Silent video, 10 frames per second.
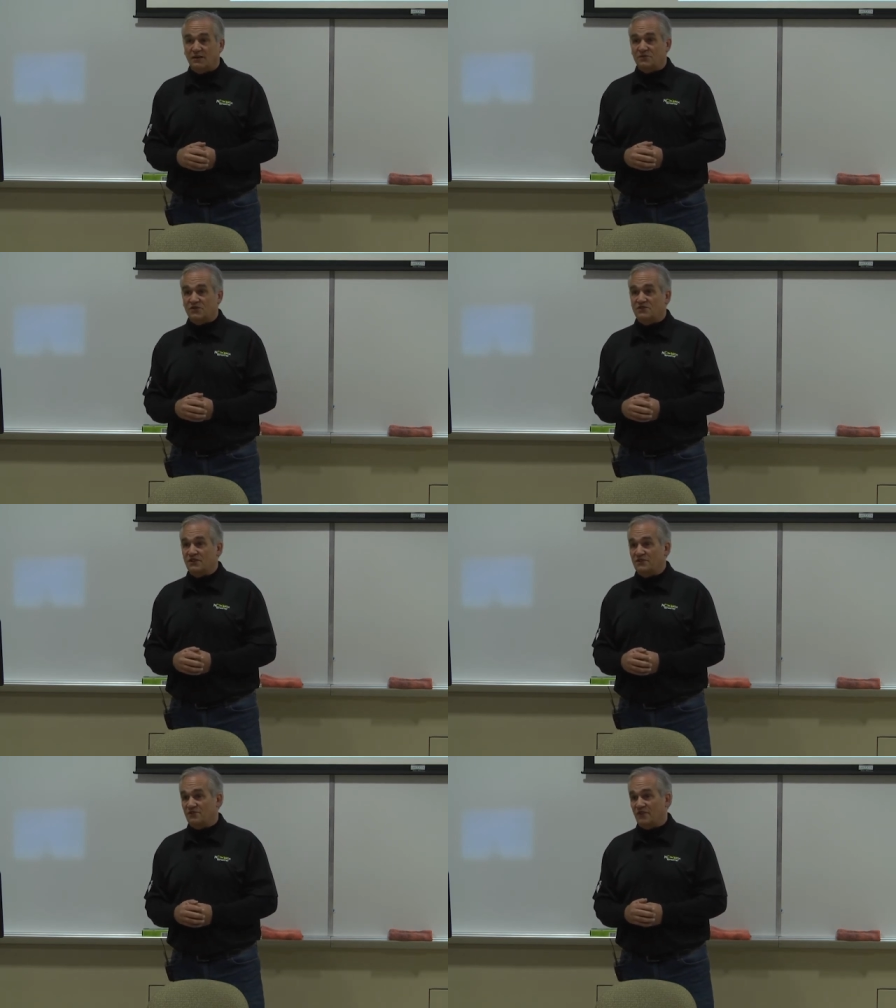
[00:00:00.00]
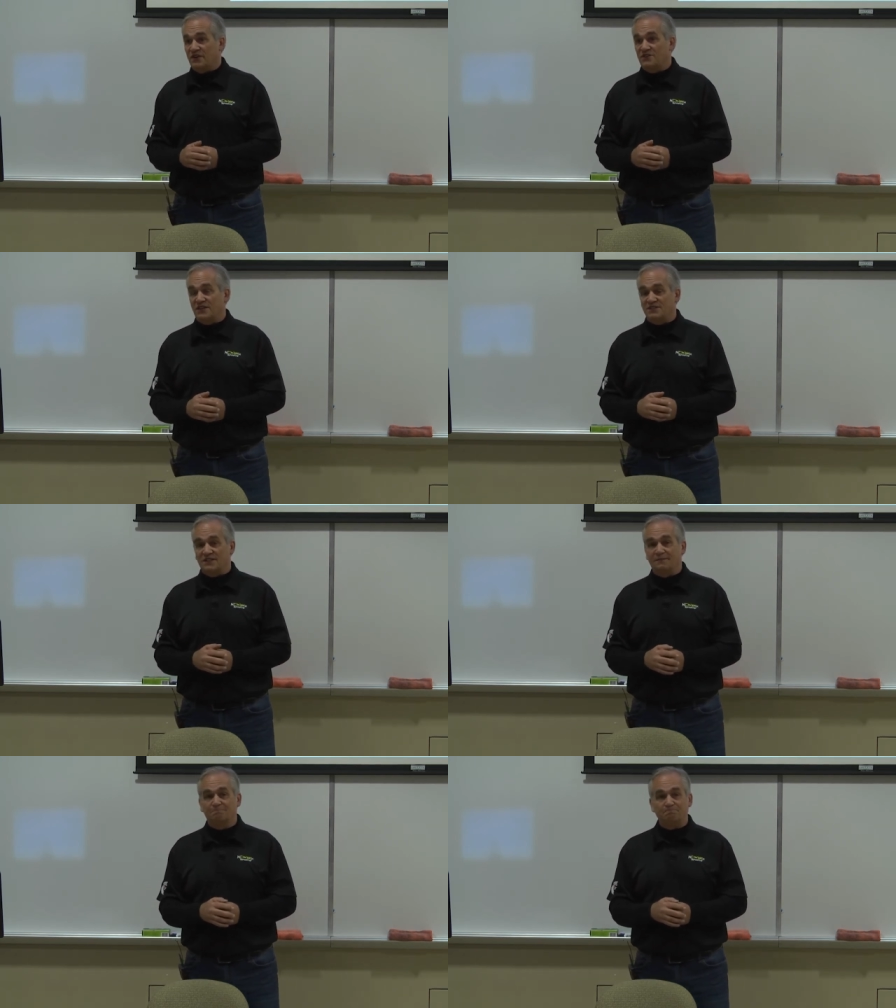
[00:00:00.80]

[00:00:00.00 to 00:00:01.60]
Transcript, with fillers: I was just there as a franchisee.